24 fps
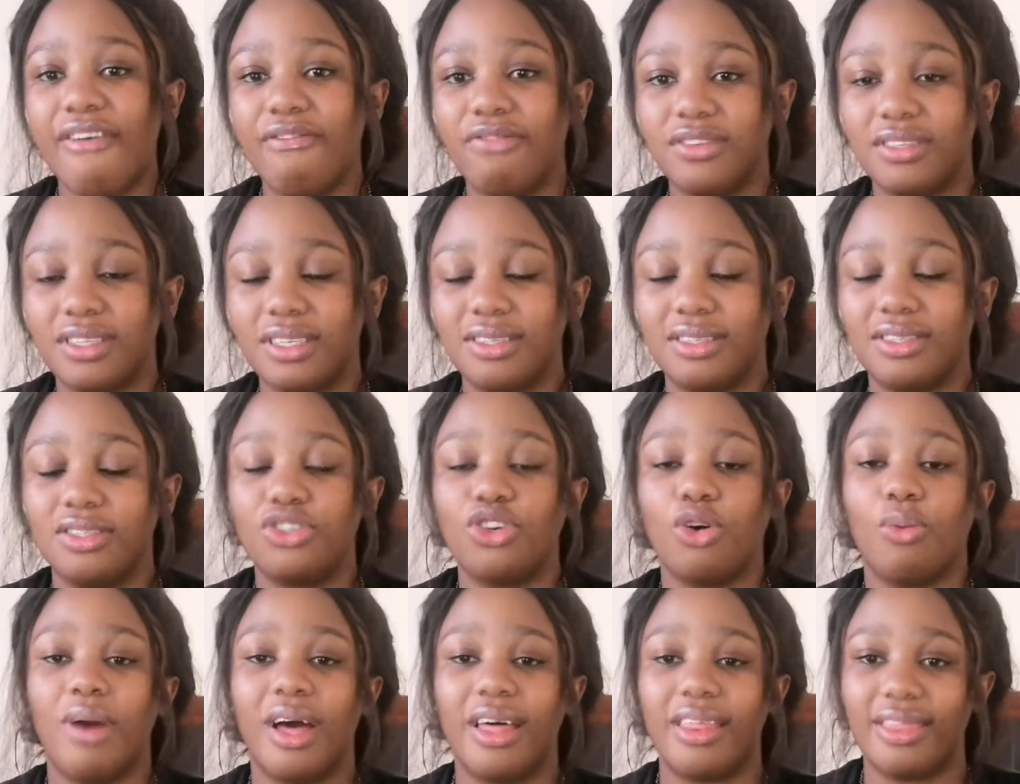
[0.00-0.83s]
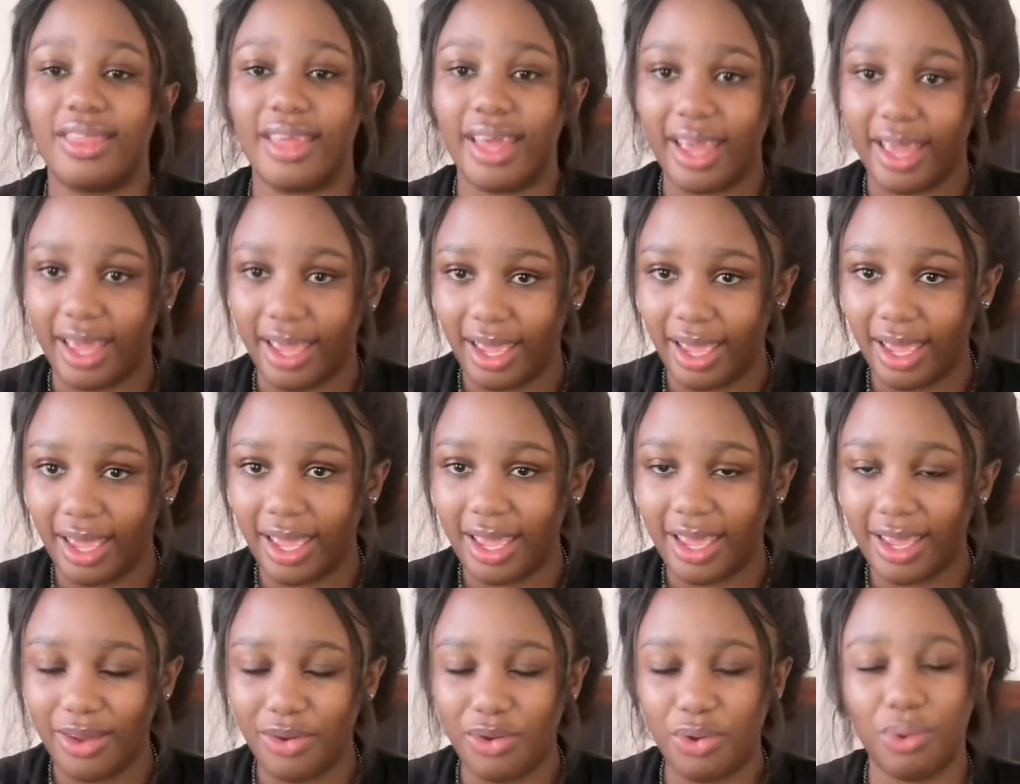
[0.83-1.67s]
nerves is over there.
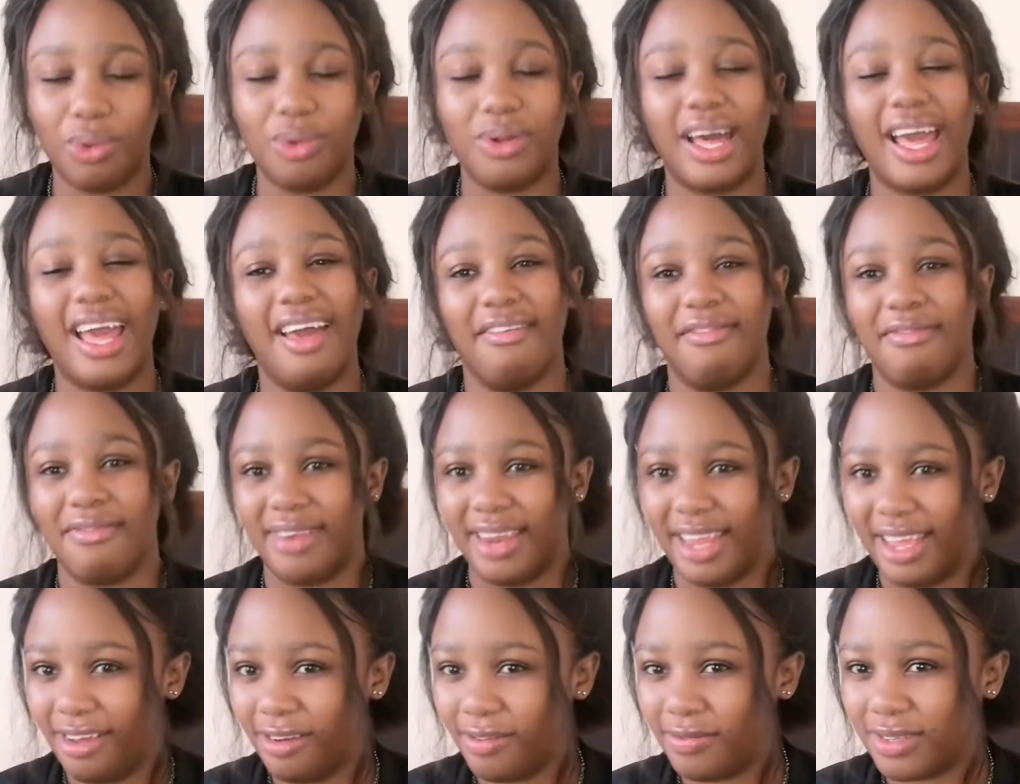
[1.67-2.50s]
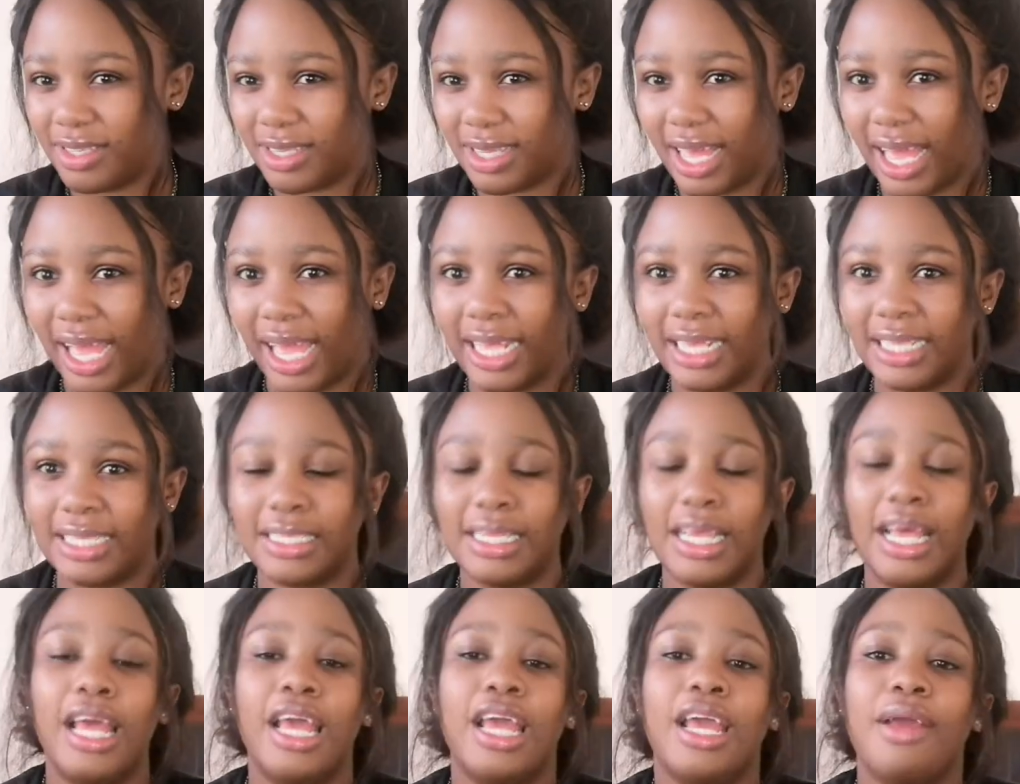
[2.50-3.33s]
You have nerves,
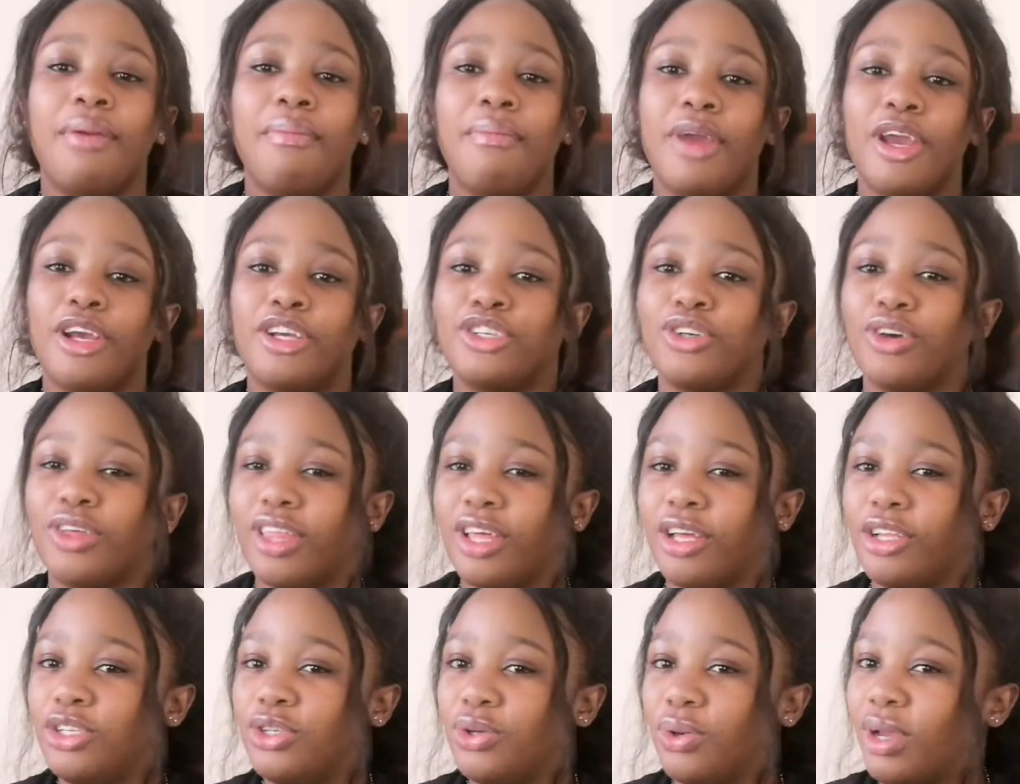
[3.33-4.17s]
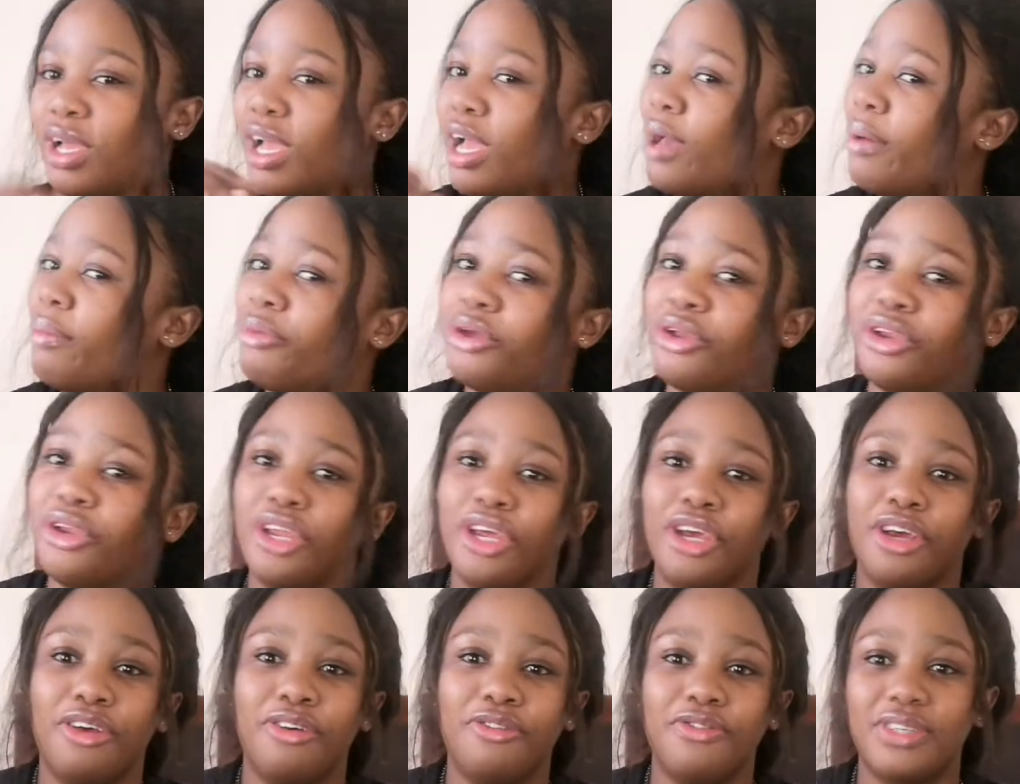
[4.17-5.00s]
guys. Make sure that you calm your
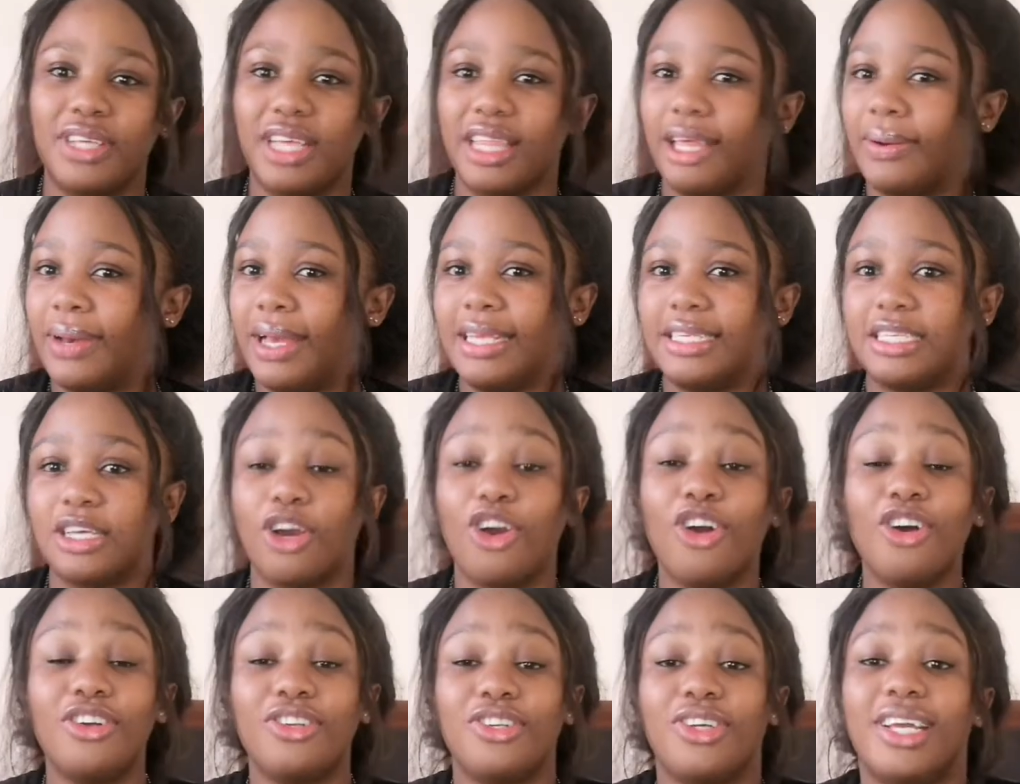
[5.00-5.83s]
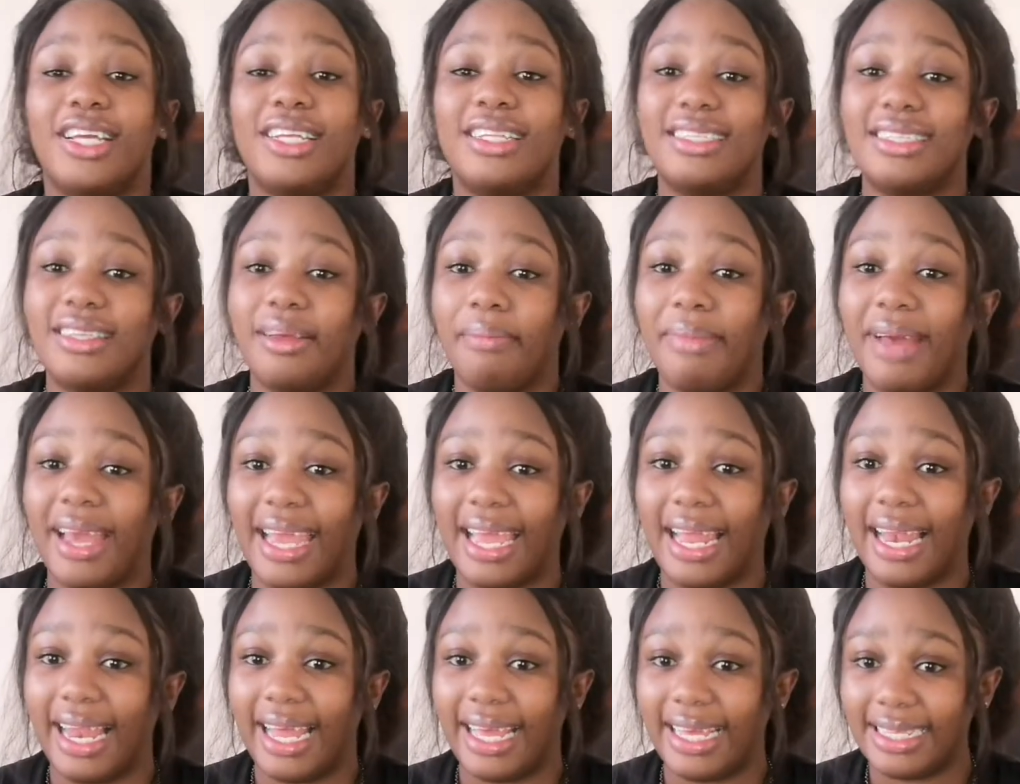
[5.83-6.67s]
nerves, otherwise I can't in
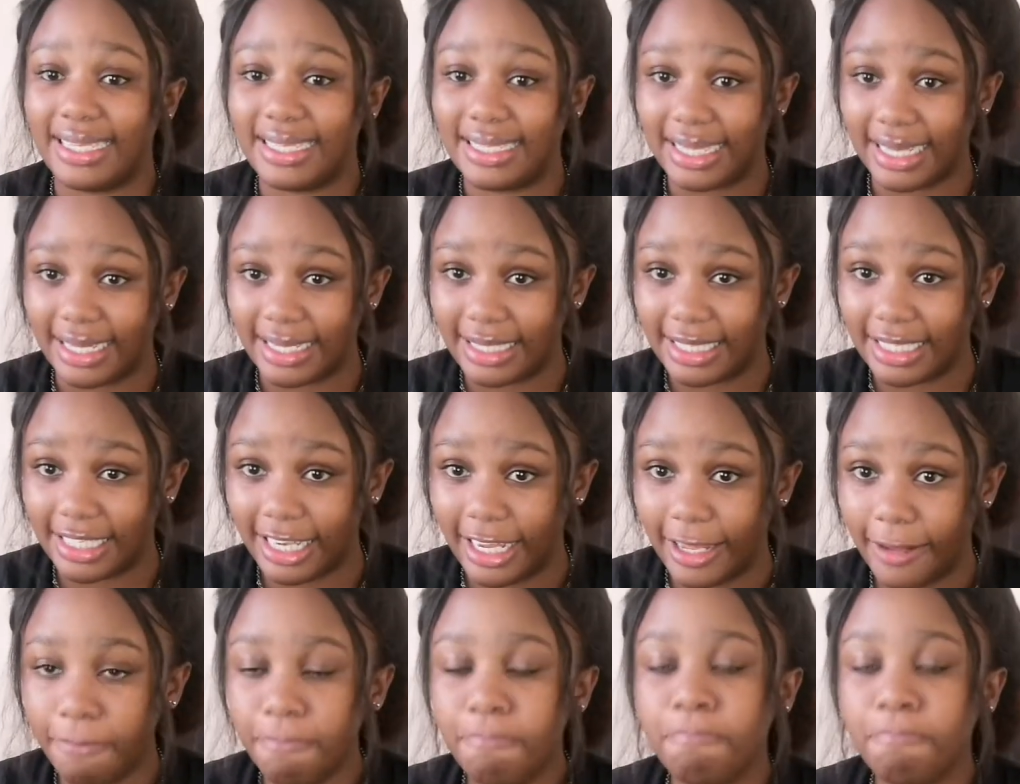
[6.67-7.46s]
the license,